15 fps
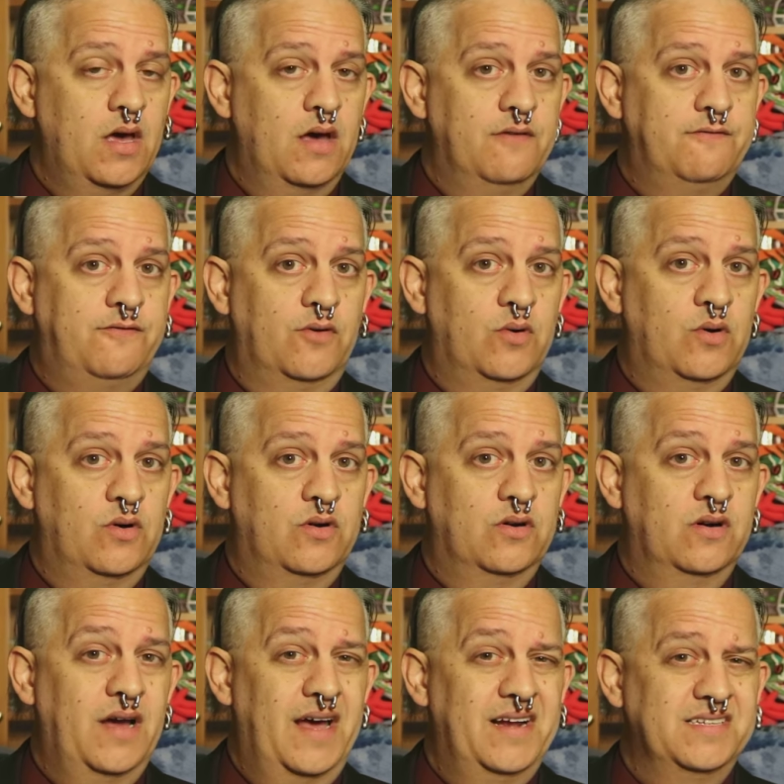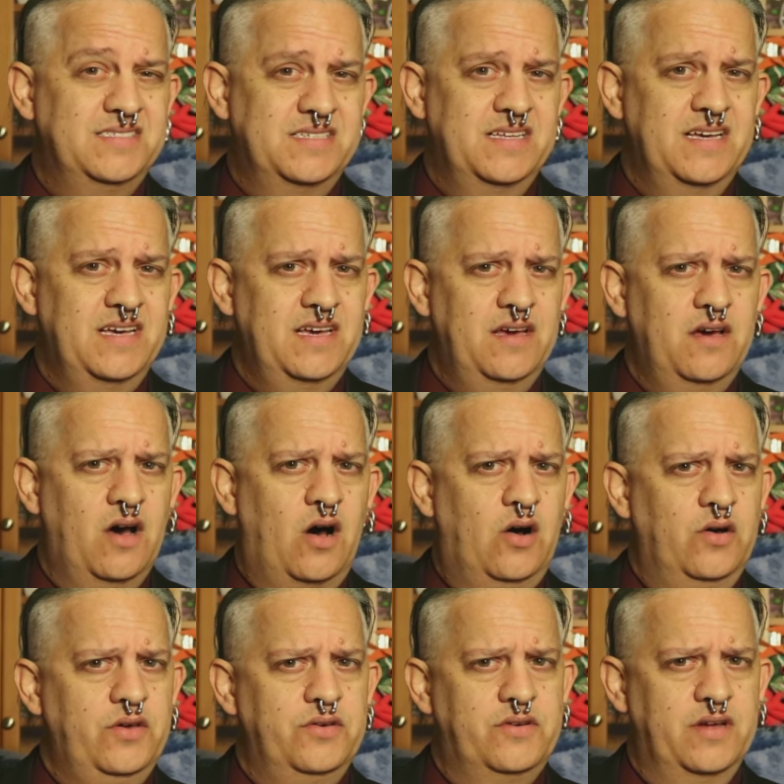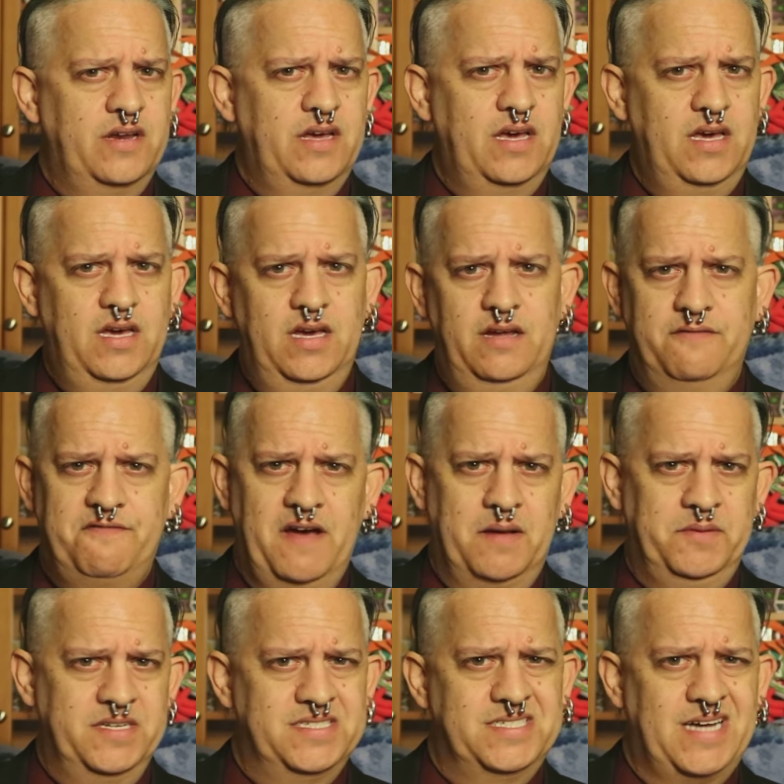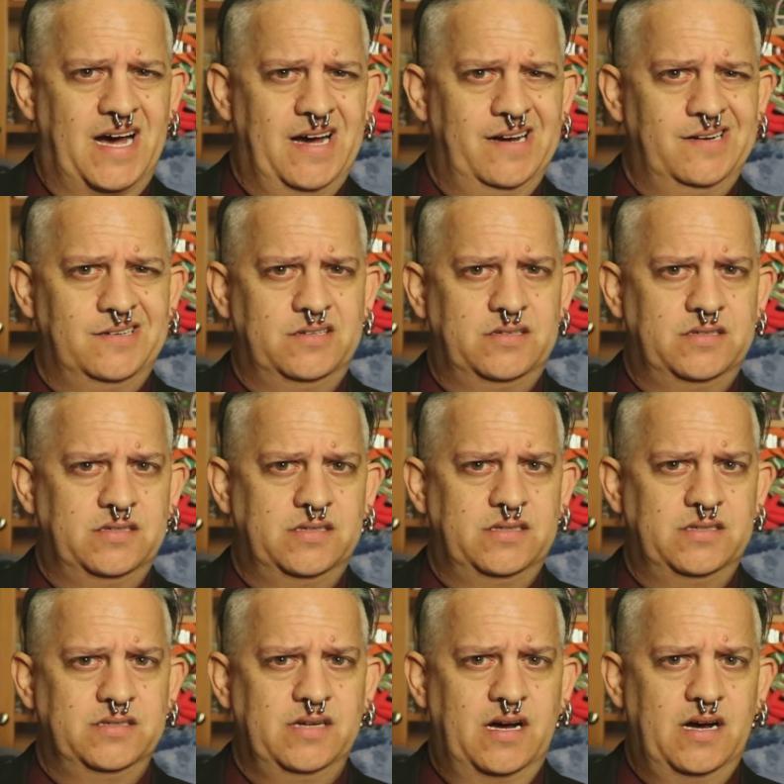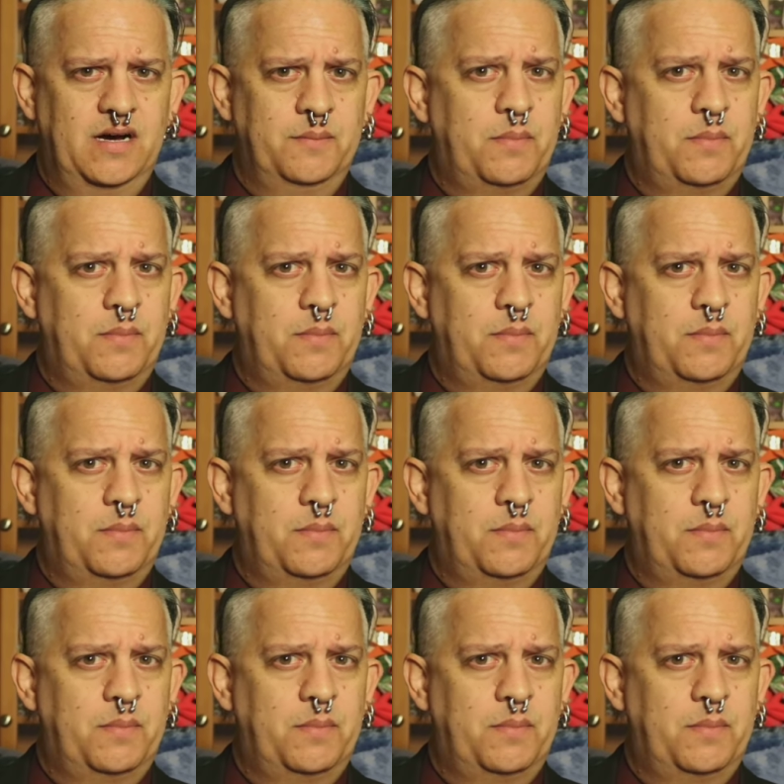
for, and it's the all-you-can-eat family-style uh,